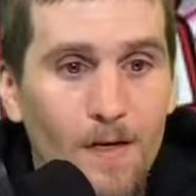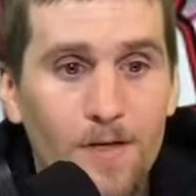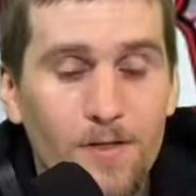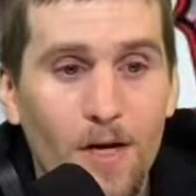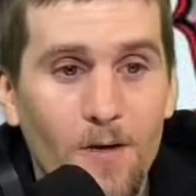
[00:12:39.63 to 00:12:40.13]

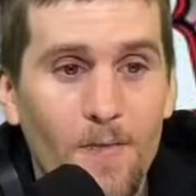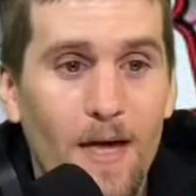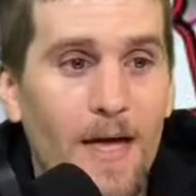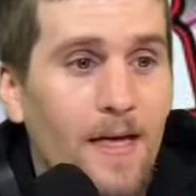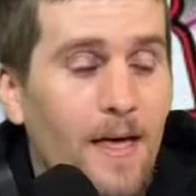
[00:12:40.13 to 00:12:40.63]
So
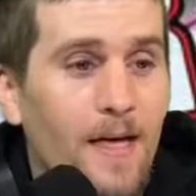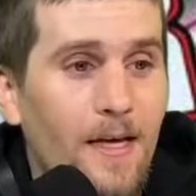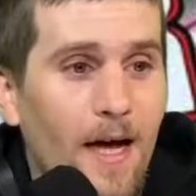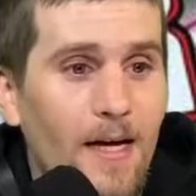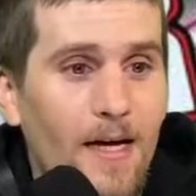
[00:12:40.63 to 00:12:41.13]
they
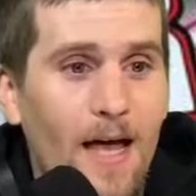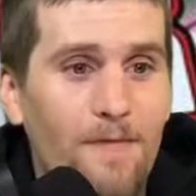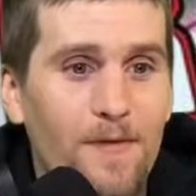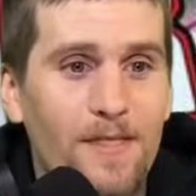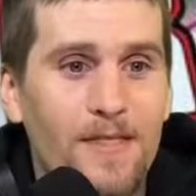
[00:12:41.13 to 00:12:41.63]
kind of
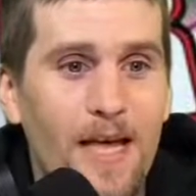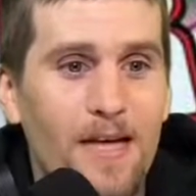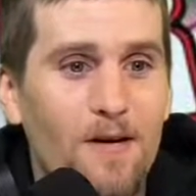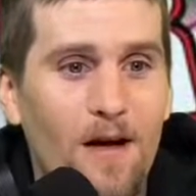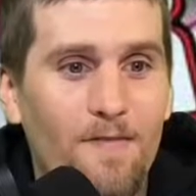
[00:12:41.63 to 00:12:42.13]
have this
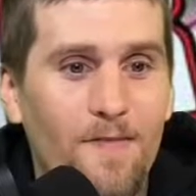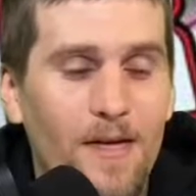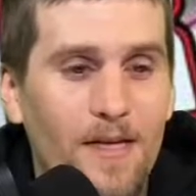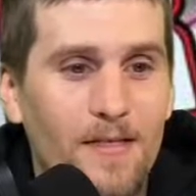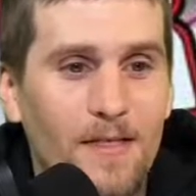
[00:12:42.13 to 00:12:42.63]
standoff
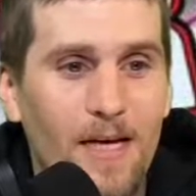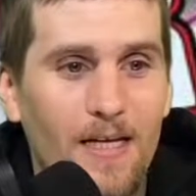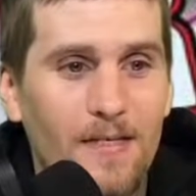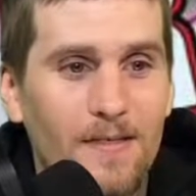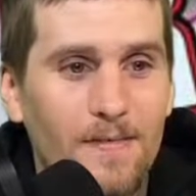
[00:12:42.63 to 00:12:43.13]

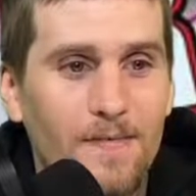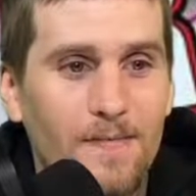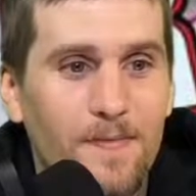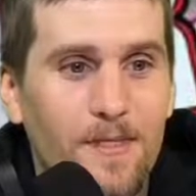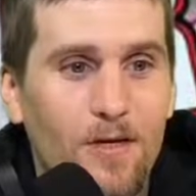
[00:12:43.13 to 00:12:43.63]
and
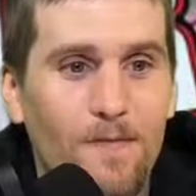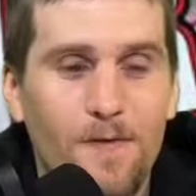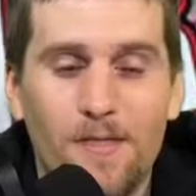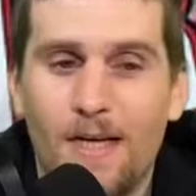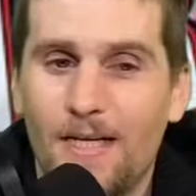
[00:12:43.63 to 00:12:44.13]

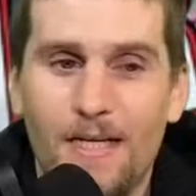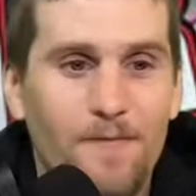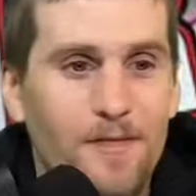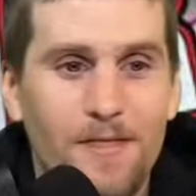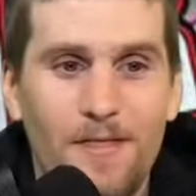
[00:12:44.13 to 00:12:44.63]
Surfer's like, give
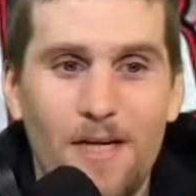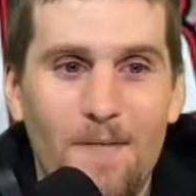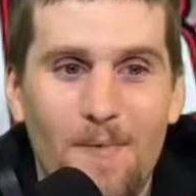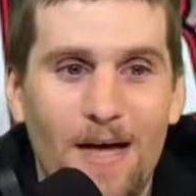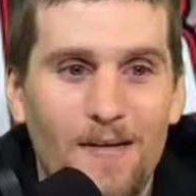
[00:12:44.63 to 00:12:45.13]
us the gem
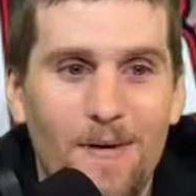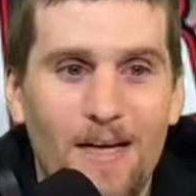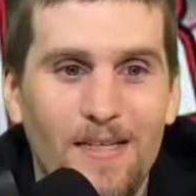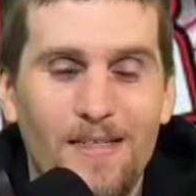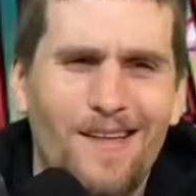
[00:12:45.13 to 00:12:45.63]
back,
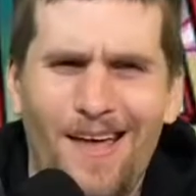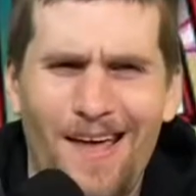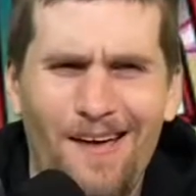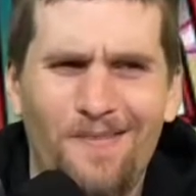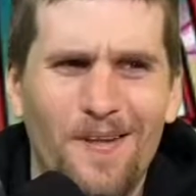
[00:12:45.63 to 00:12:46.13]
man.
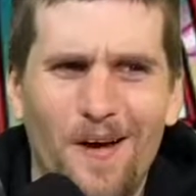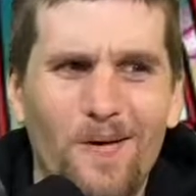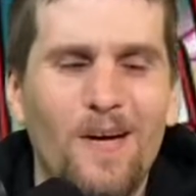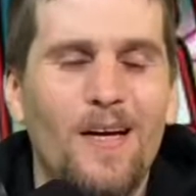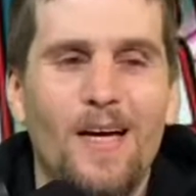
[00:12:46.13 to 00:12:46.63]
Hell no.
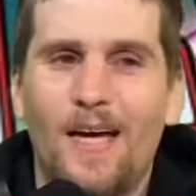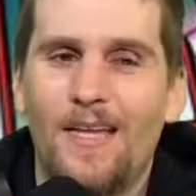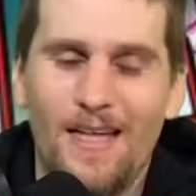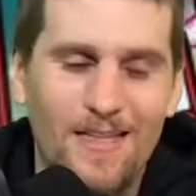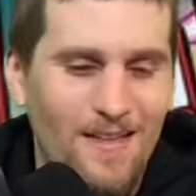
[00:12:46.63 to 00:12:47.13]

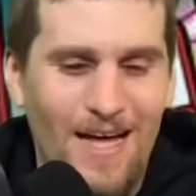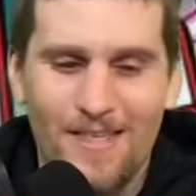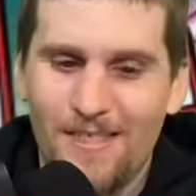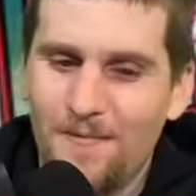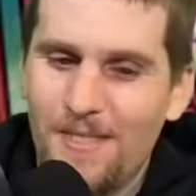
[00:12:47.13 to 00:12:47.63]
And then the
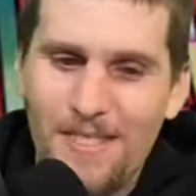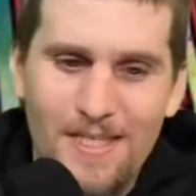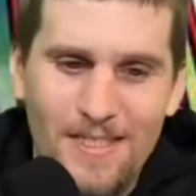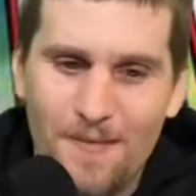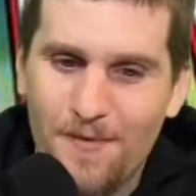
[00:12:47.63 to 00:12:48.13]
last thing we see
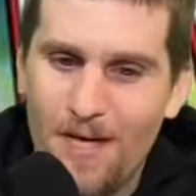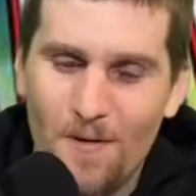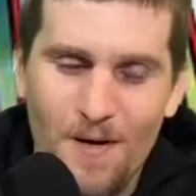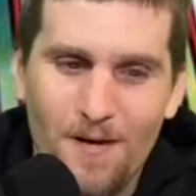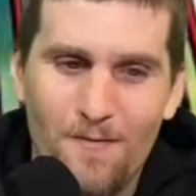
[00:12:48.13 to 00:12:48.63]
is them
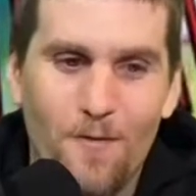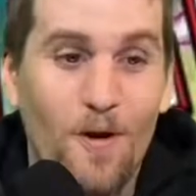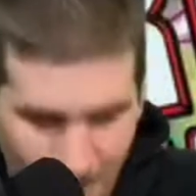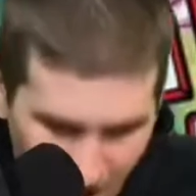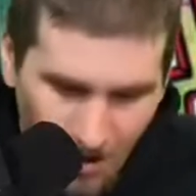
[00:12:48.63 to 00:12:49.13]
going in for
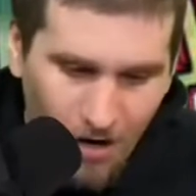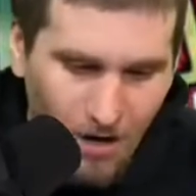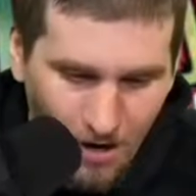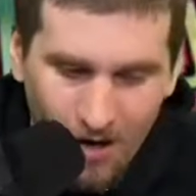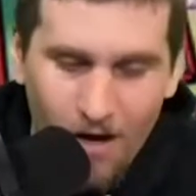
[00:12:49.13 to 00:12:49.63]
it.
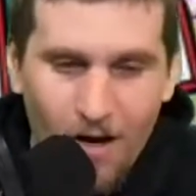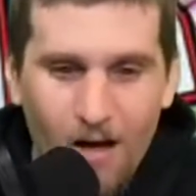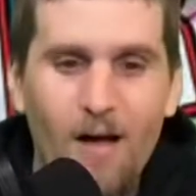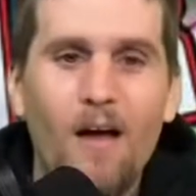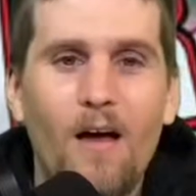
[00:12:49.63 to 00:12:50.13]
Oh!
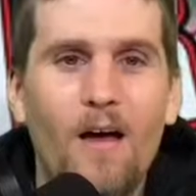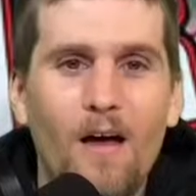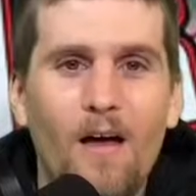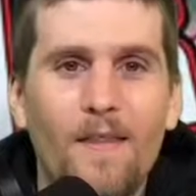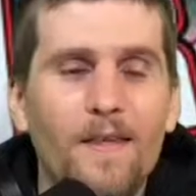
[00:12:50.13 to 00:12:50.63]

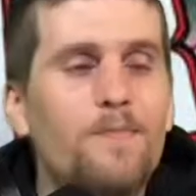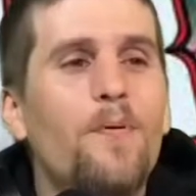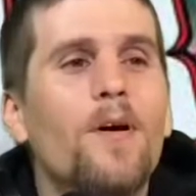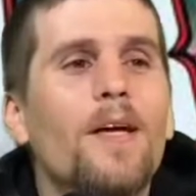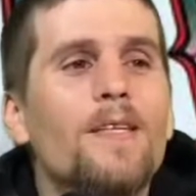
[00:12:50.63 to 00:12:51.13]
This
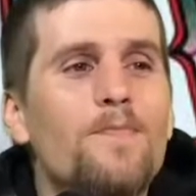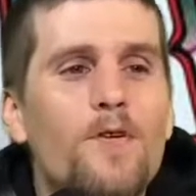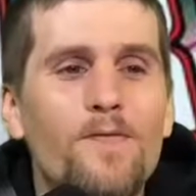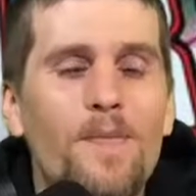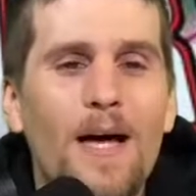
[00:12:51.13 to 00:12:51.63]
book is
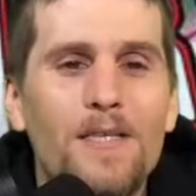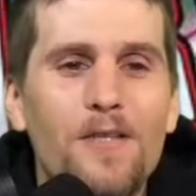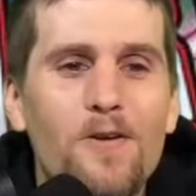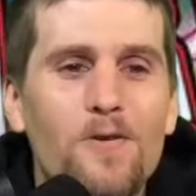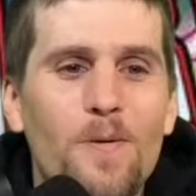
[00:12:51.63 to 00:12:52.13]
moved by
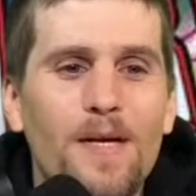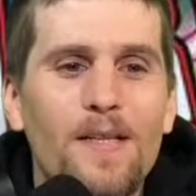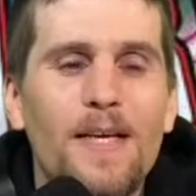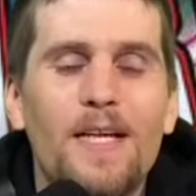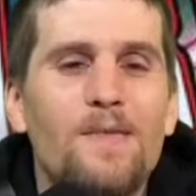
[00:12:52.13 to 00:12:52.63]
so
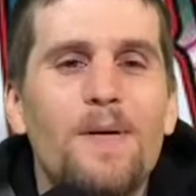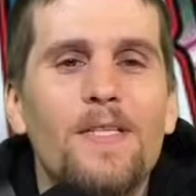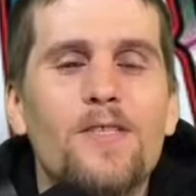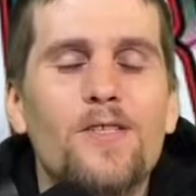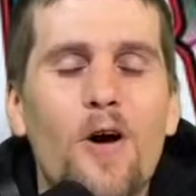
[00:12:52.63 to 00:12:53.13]
quickly, and it's been
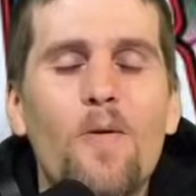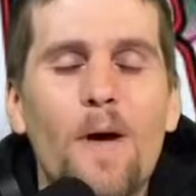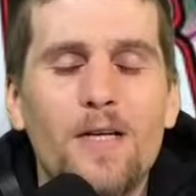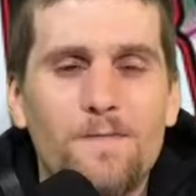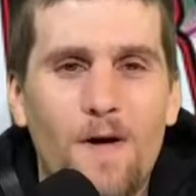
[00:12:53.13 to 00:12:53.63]
so
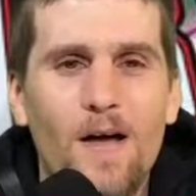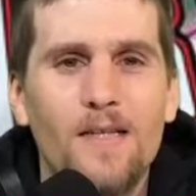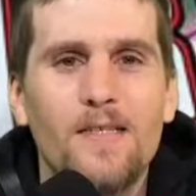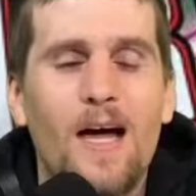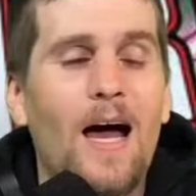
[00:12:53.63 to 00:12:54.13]
much
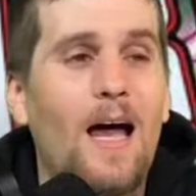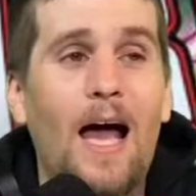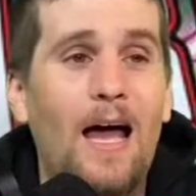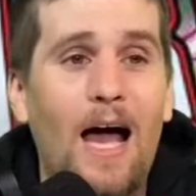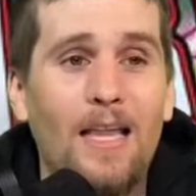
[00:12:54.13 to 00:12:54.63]
fun.
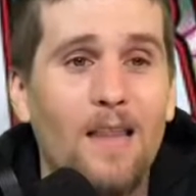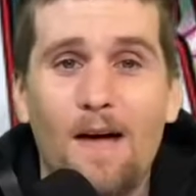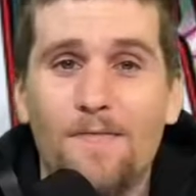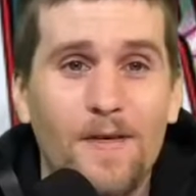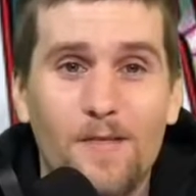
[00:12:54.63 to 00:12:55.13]
I
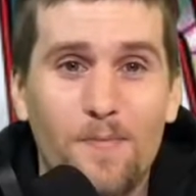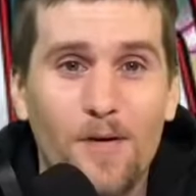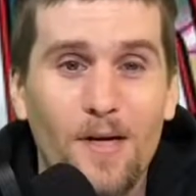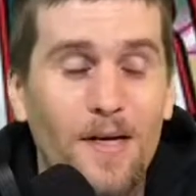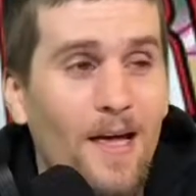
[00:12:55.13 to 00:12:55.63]
love this
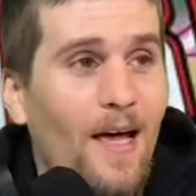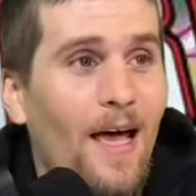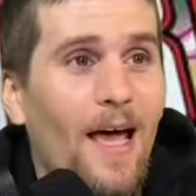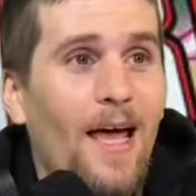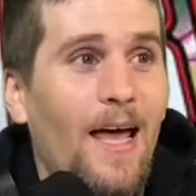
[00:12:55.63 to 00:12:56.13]
book.
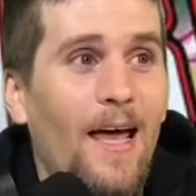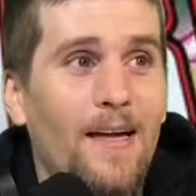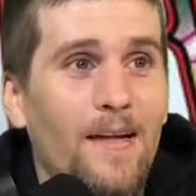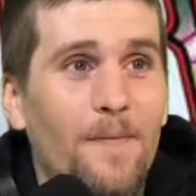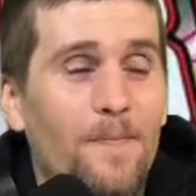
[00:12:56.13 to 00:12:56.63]

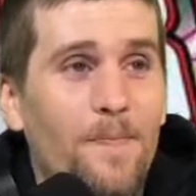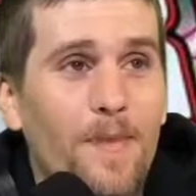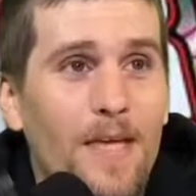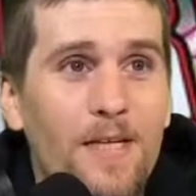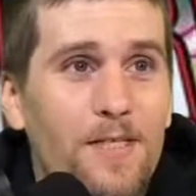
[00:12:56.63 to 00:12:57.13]
And
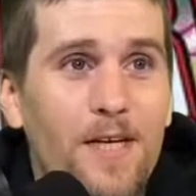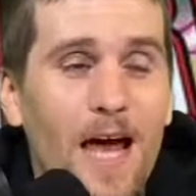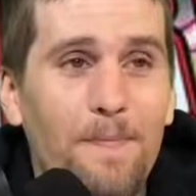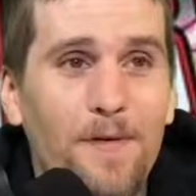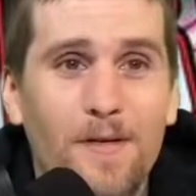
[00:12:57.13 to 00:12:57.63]
each
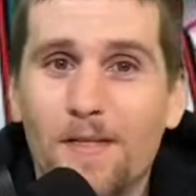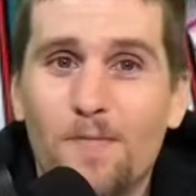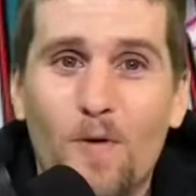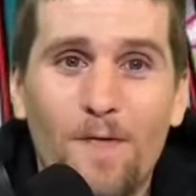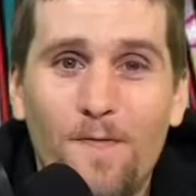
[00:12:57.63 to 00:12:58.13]
chapter is
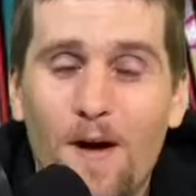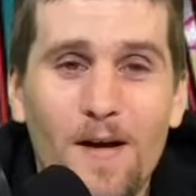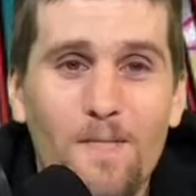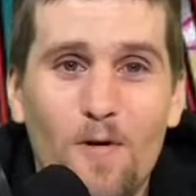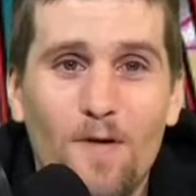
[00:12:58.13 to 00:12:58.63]
more fun
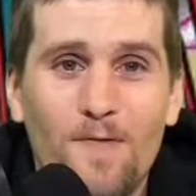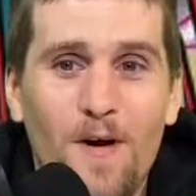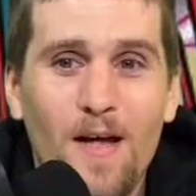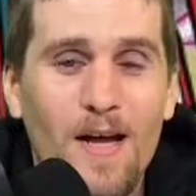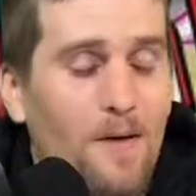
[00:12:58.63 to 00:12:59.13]
and more fun.